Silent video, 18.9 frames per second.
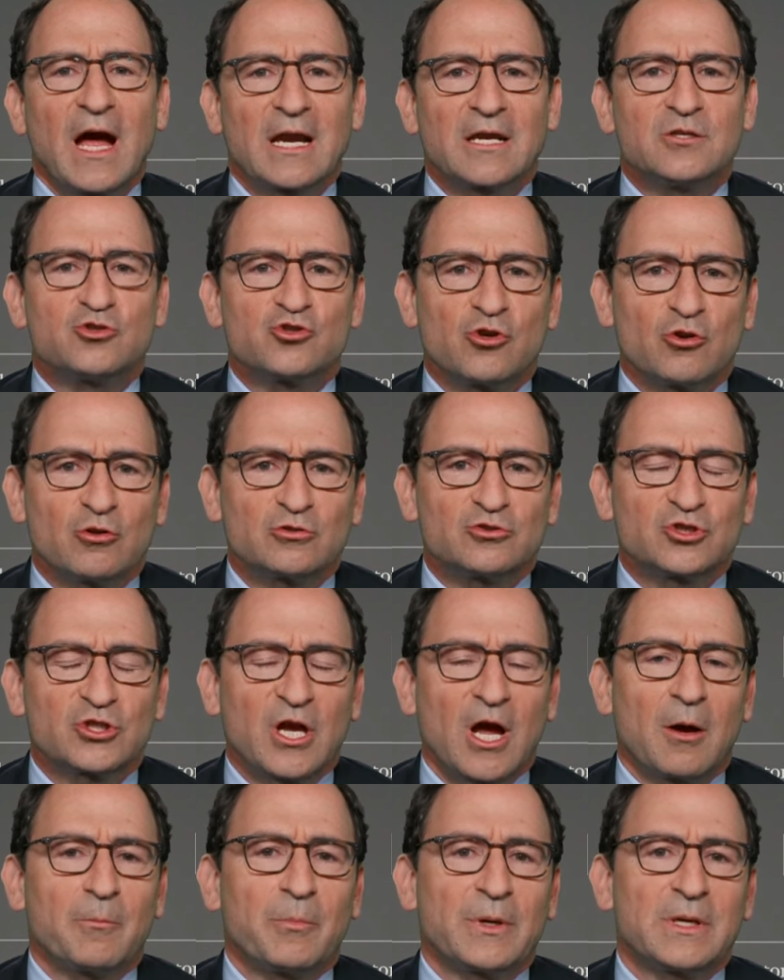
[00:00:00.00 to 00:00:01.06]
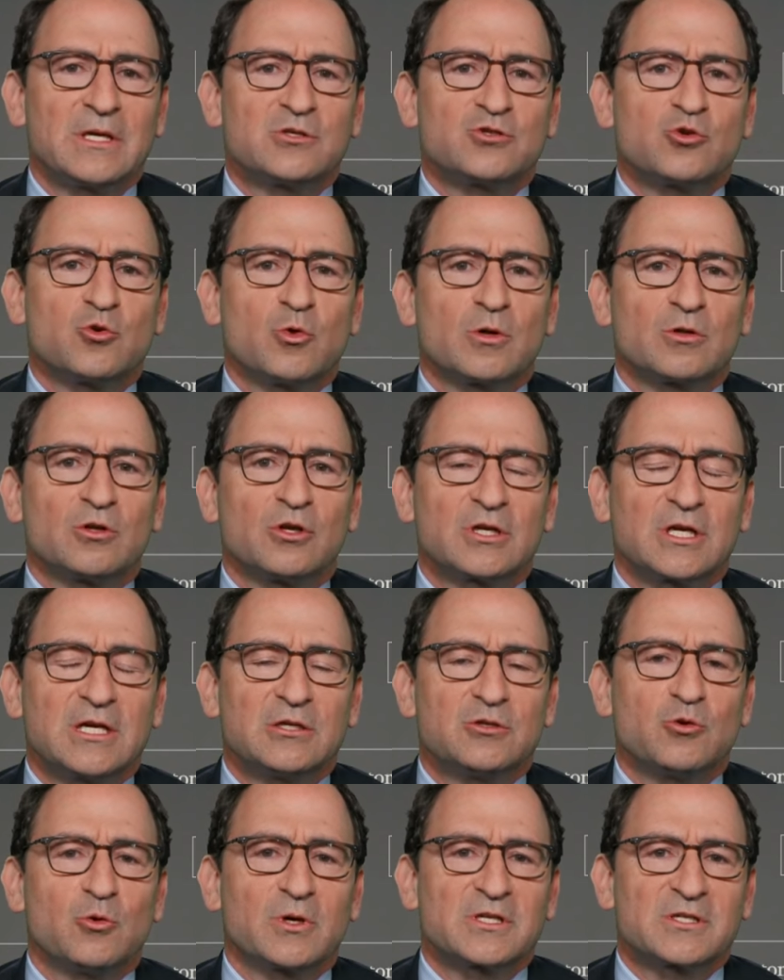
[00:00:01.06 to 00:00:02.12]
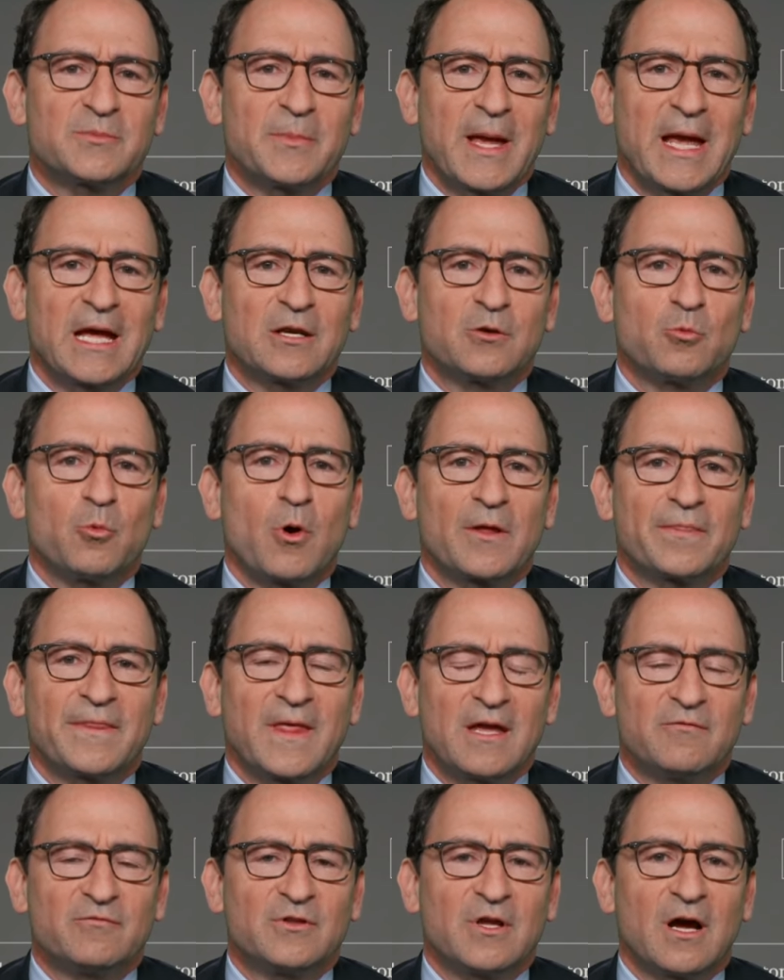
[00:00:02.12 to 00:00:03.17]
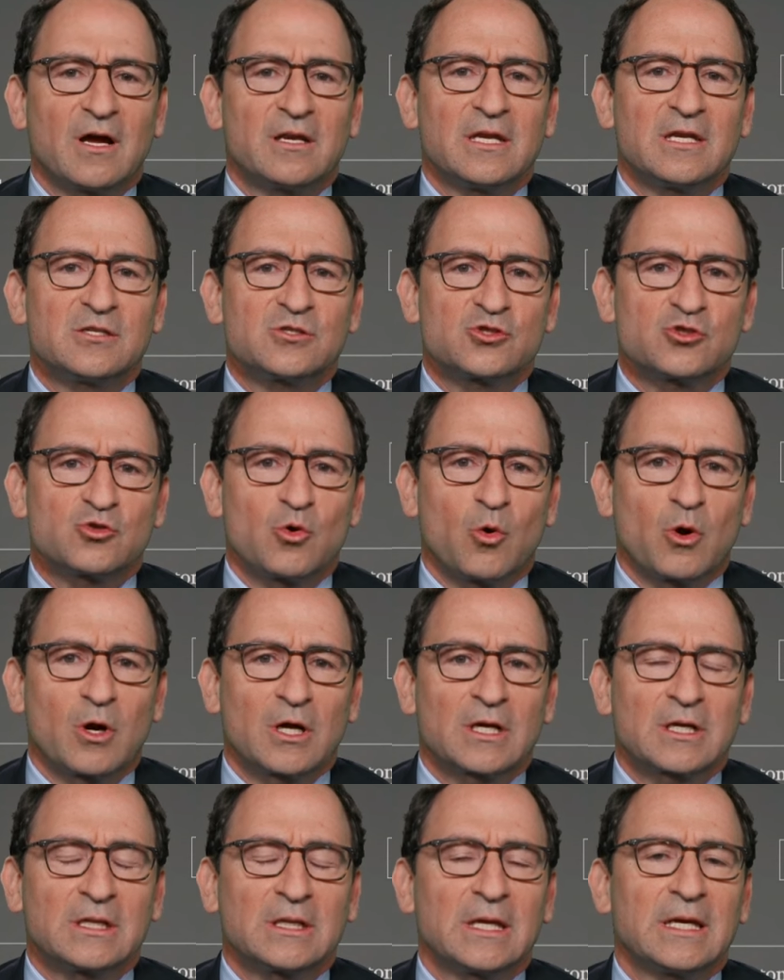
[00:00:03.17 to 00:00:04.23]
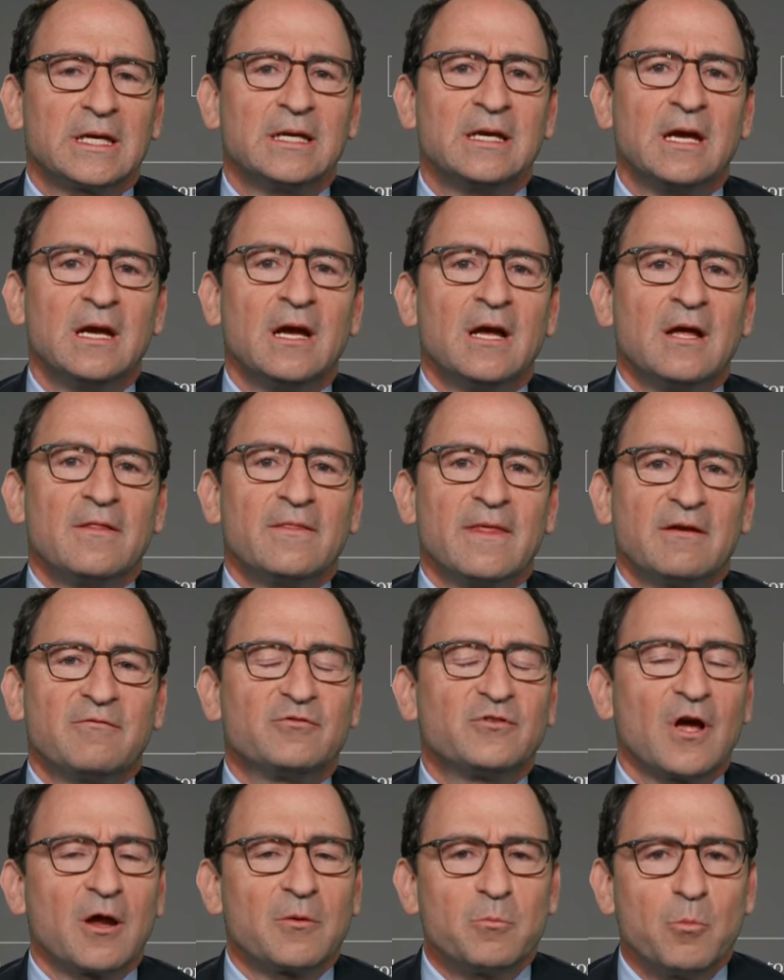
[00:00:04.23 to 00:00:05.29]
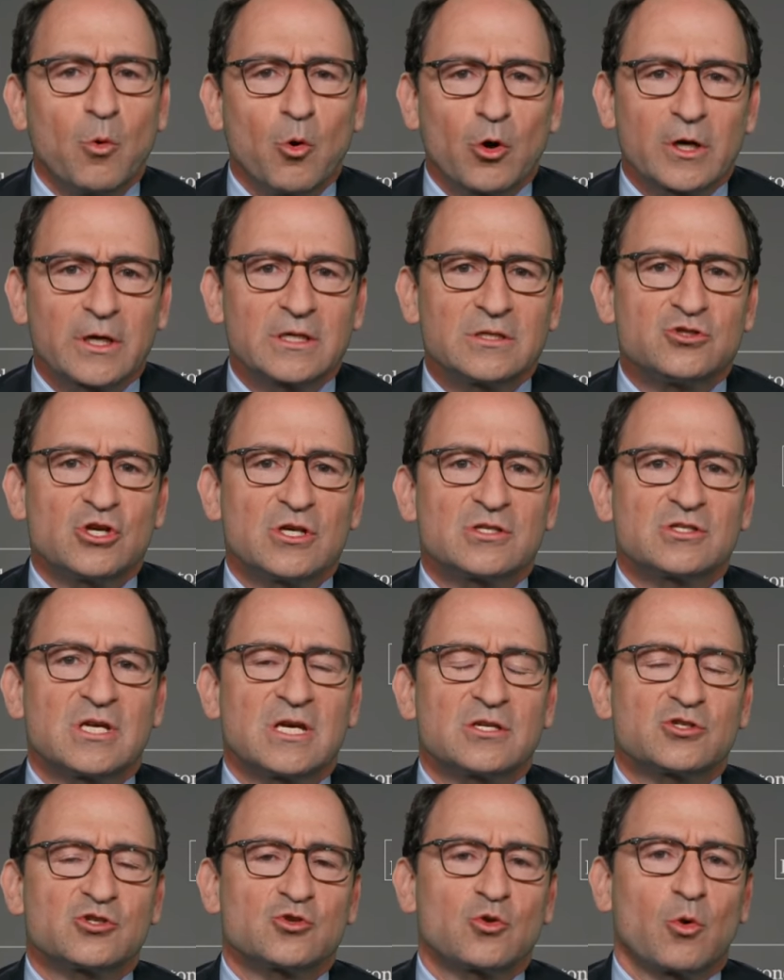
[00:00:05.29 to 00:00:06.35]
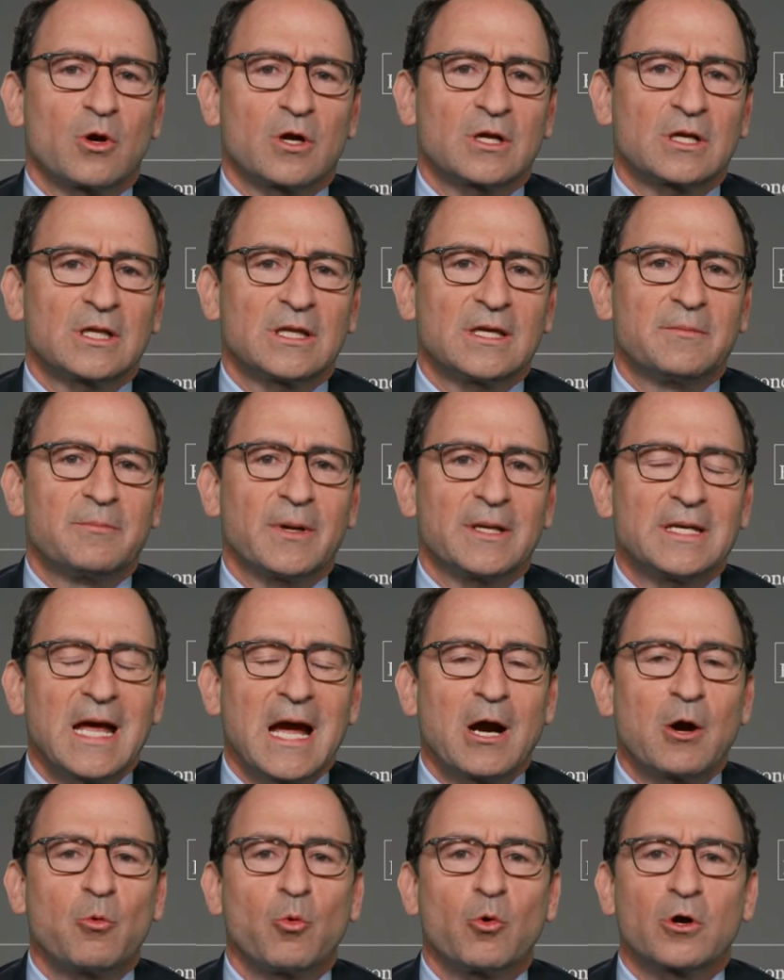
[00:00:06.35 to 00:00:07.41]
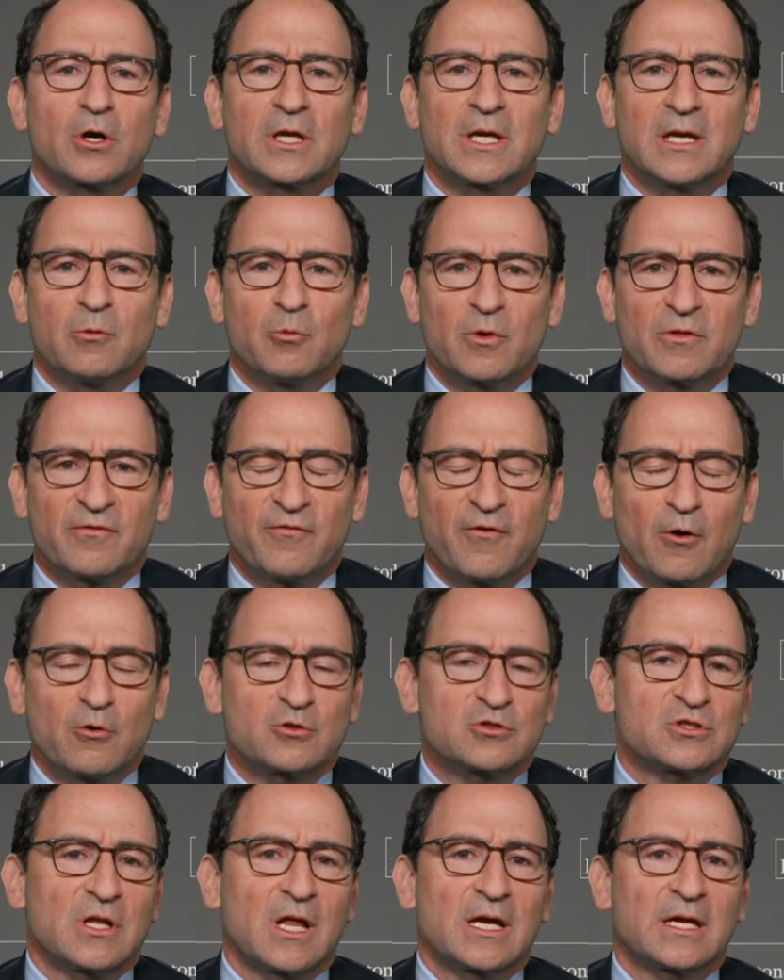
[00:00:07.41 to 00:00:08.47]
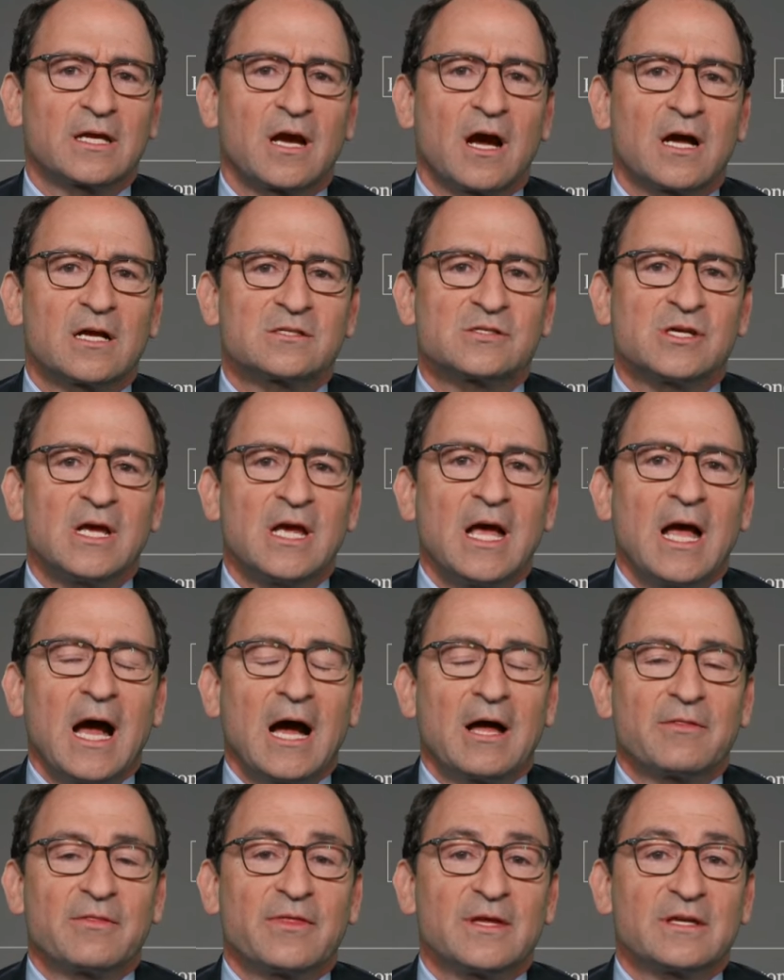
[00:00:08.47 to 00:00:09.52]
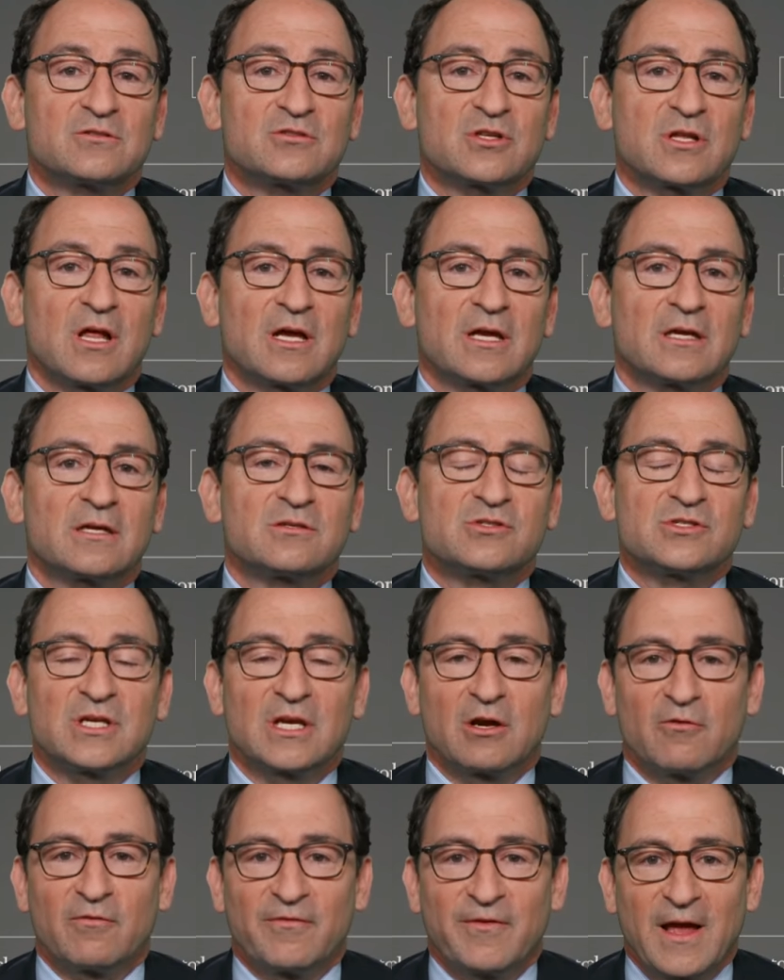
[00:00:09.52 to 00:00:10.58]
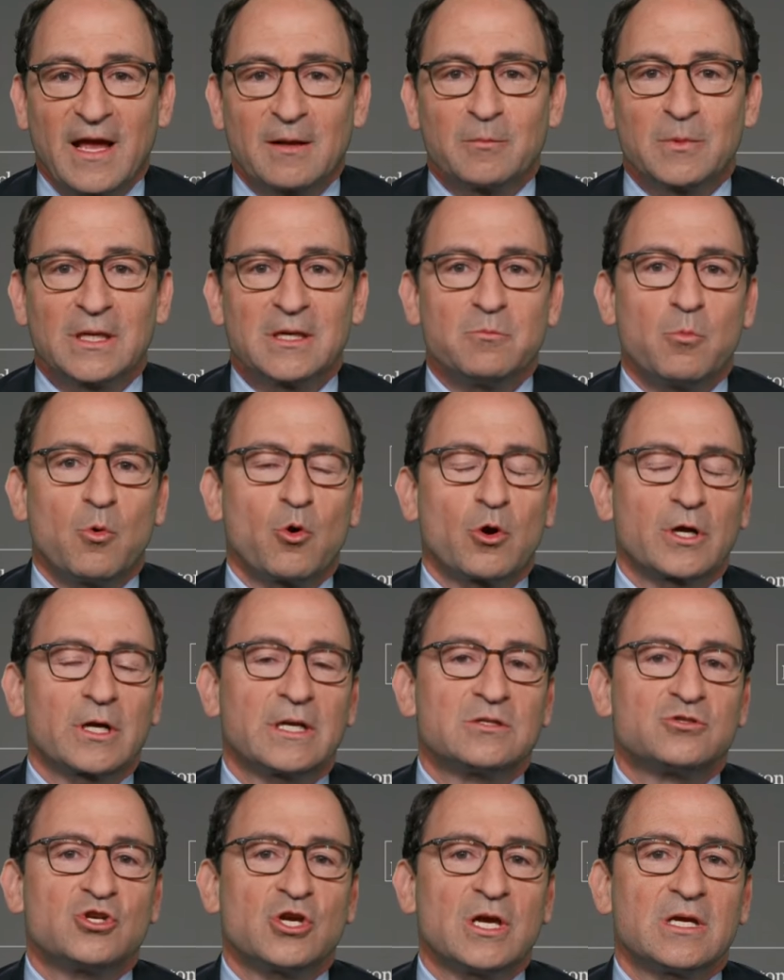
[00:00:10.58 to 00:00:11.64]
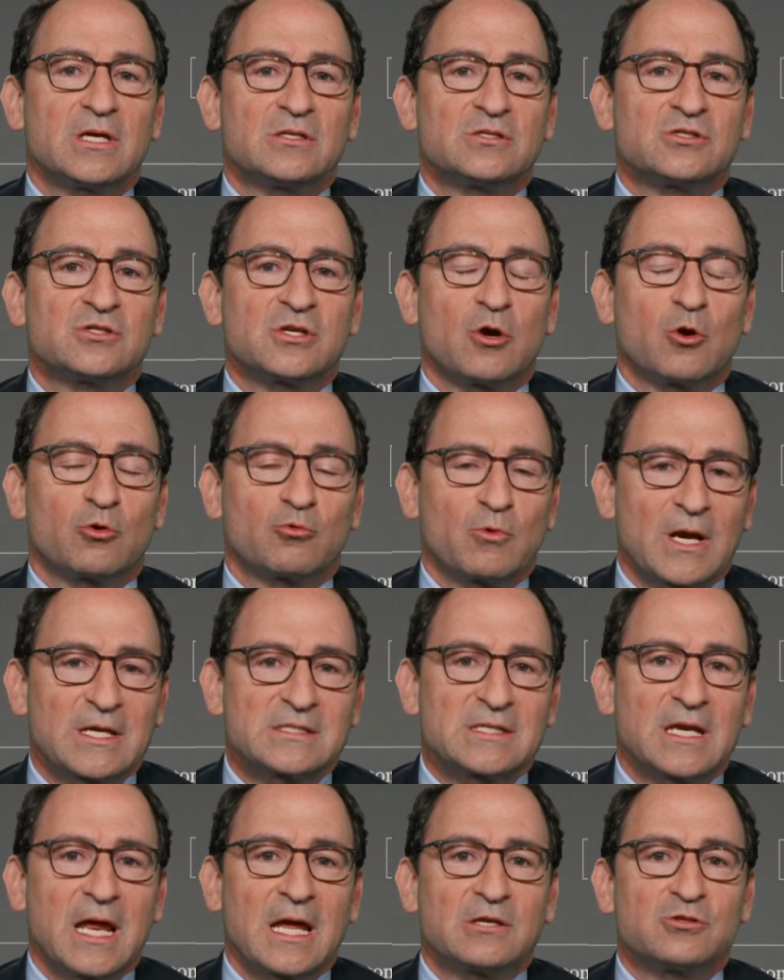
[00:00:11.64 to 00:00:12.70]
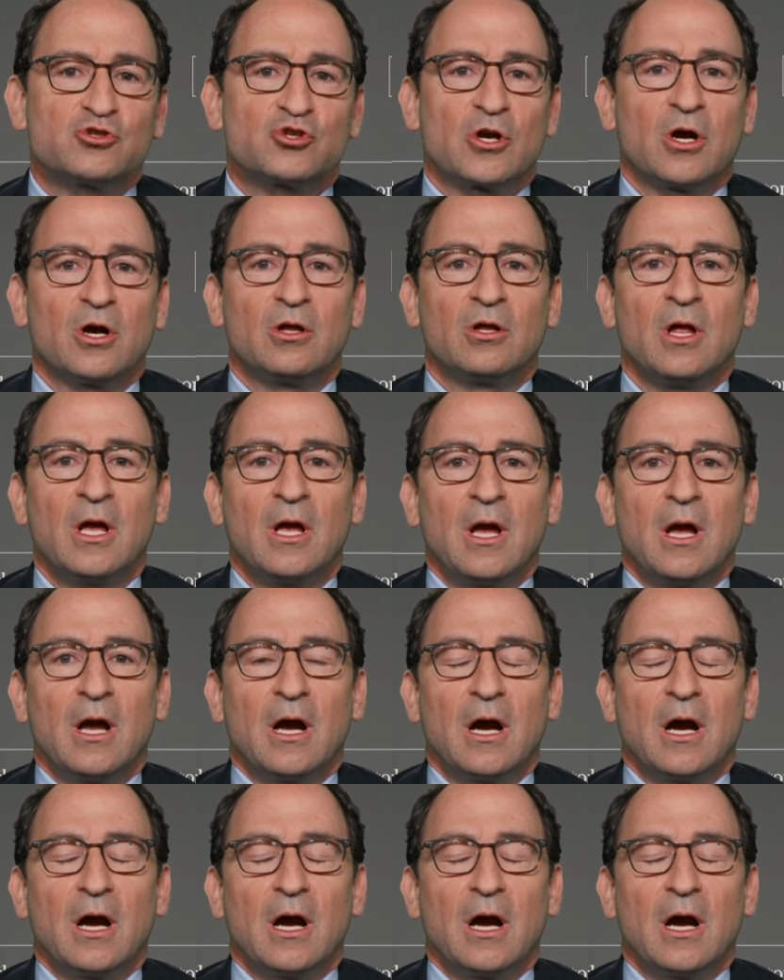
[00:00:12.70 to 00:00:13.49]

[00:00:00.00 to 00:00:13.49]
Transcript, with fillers: got insurance companies who are looking to expand what they've done historically. They've done mortgages historically, but now working with folks like us on things like single family mortgages or residential.